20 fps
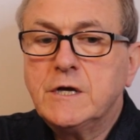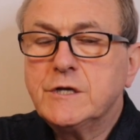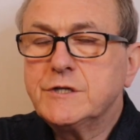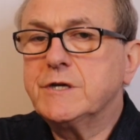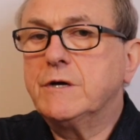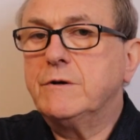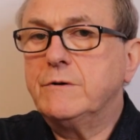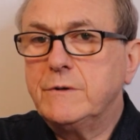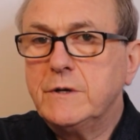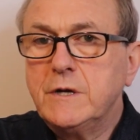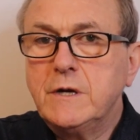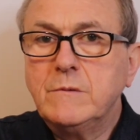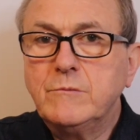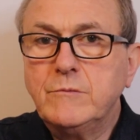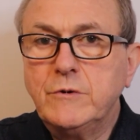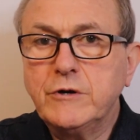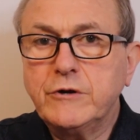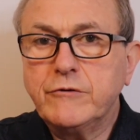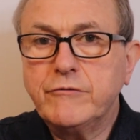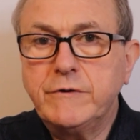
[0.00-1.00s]
So
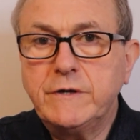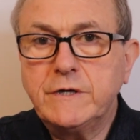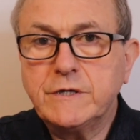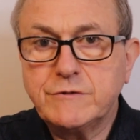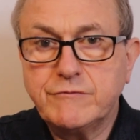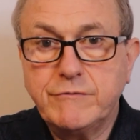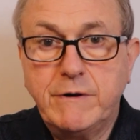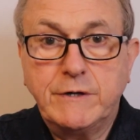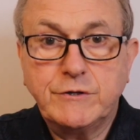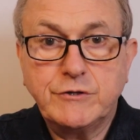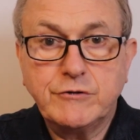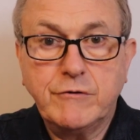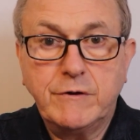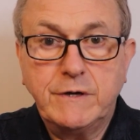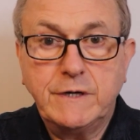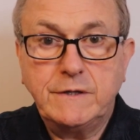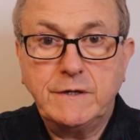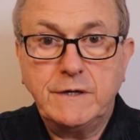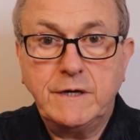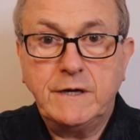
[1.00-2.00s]
Mercury is
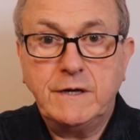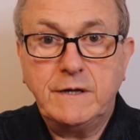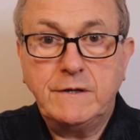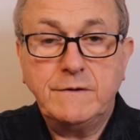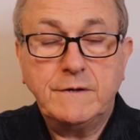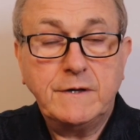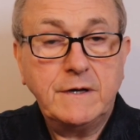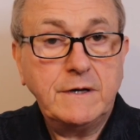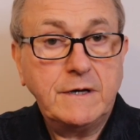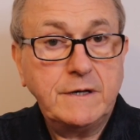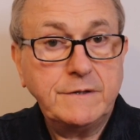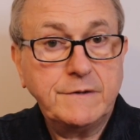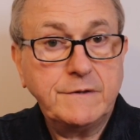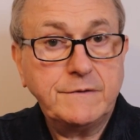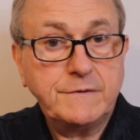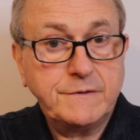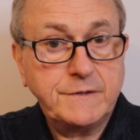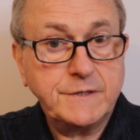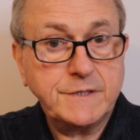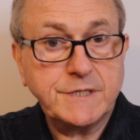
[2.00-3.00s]
retrograde in
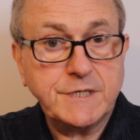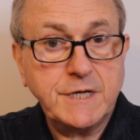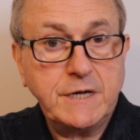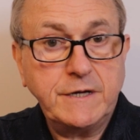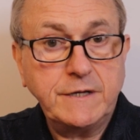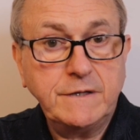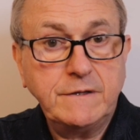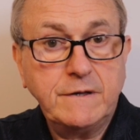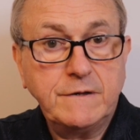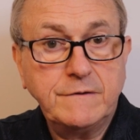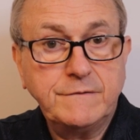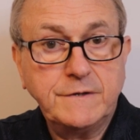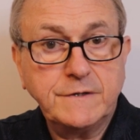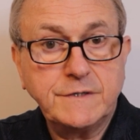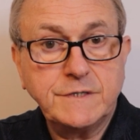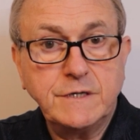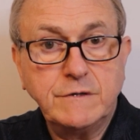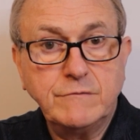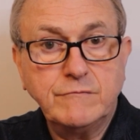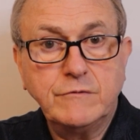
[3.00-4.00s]
the sign
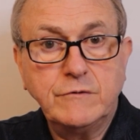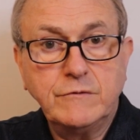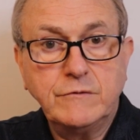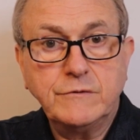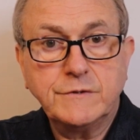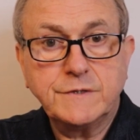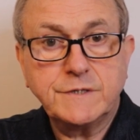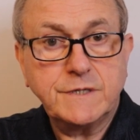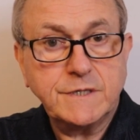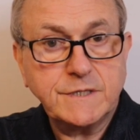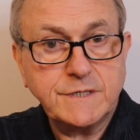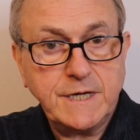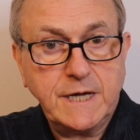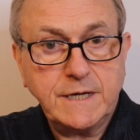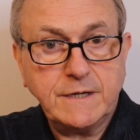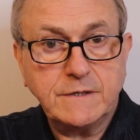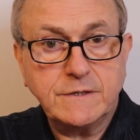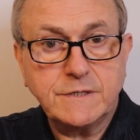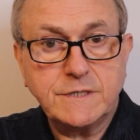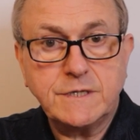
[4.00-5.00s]
that it rules, the
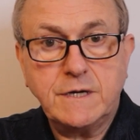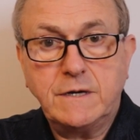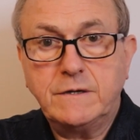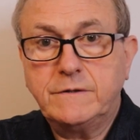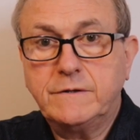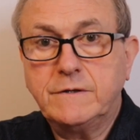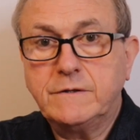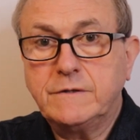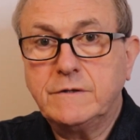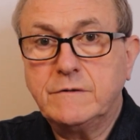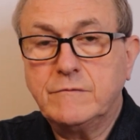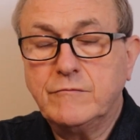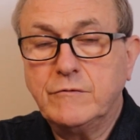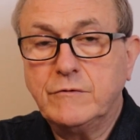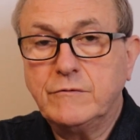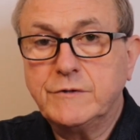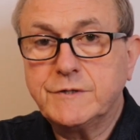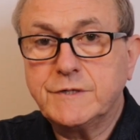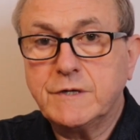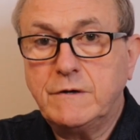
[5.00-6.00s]
second sign that it
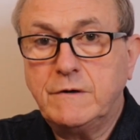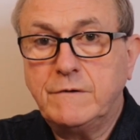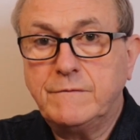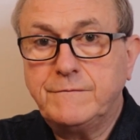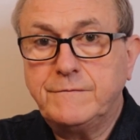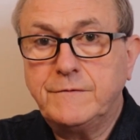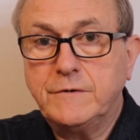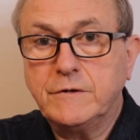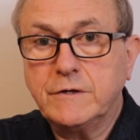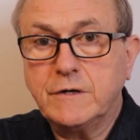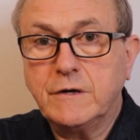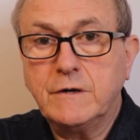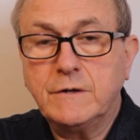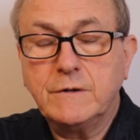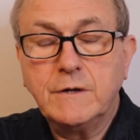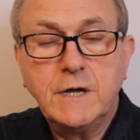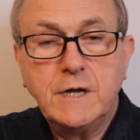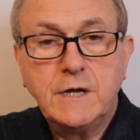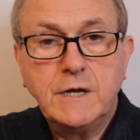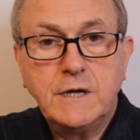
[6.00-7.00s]
rules, of Virgo.
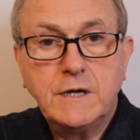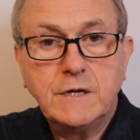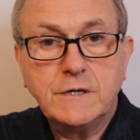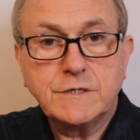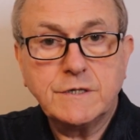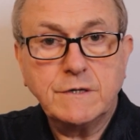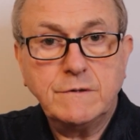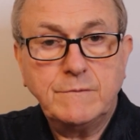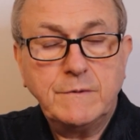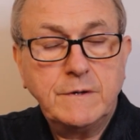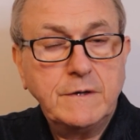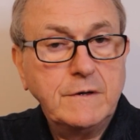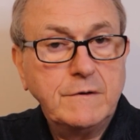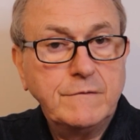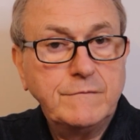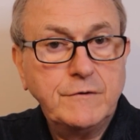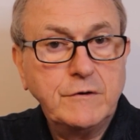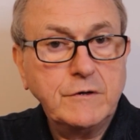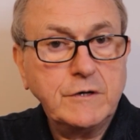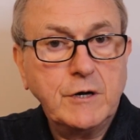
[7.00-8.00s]
So
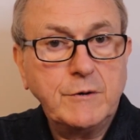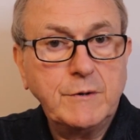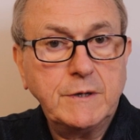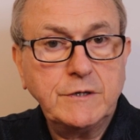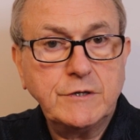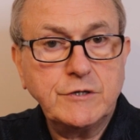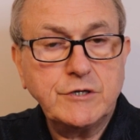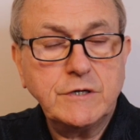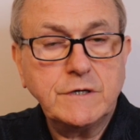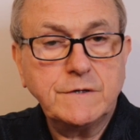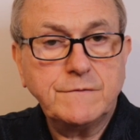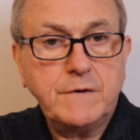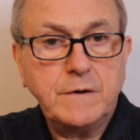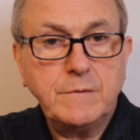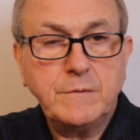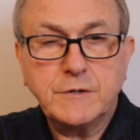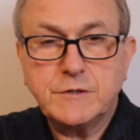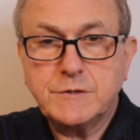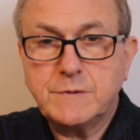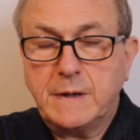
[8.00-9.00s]
Virgo energy is
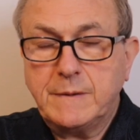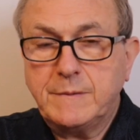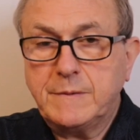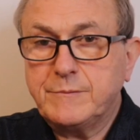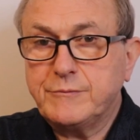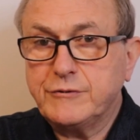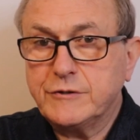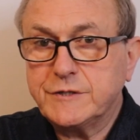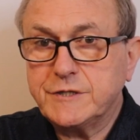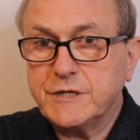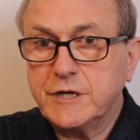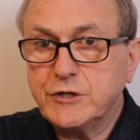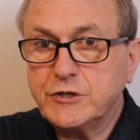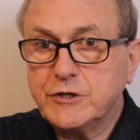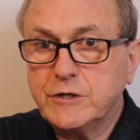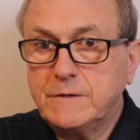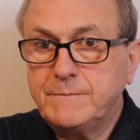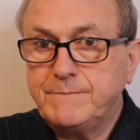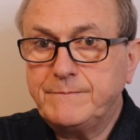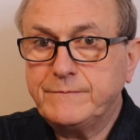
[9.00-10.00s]
very much about
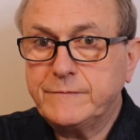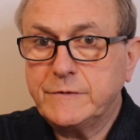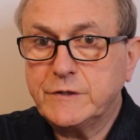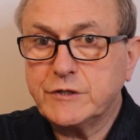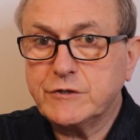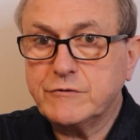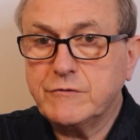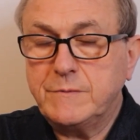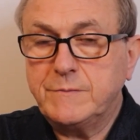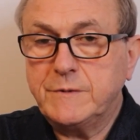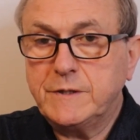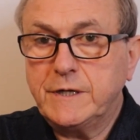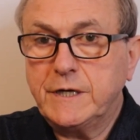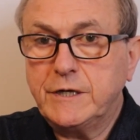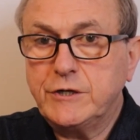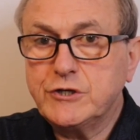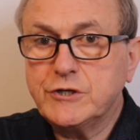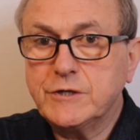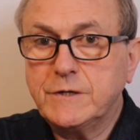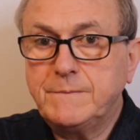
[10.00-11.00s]
precision,
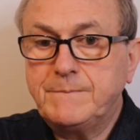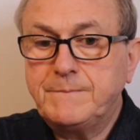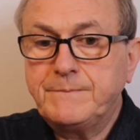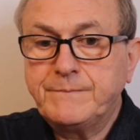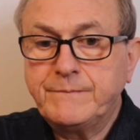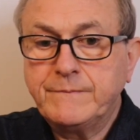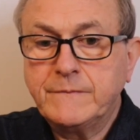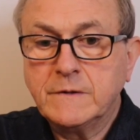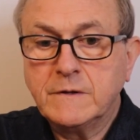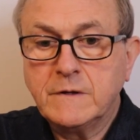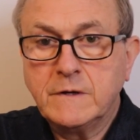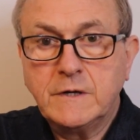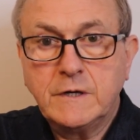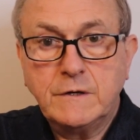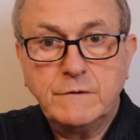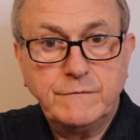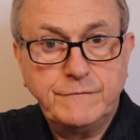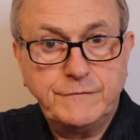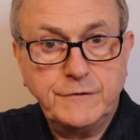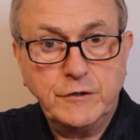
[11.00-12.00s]
discrimination,
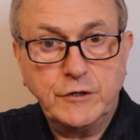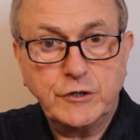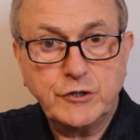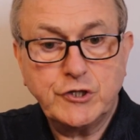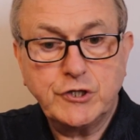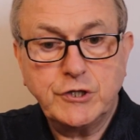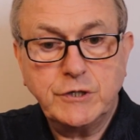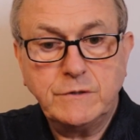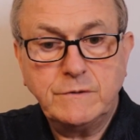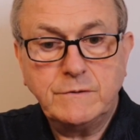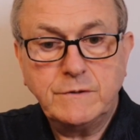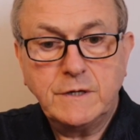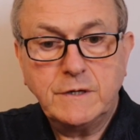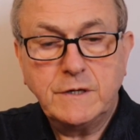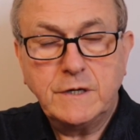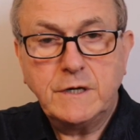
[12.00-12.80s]
virtue,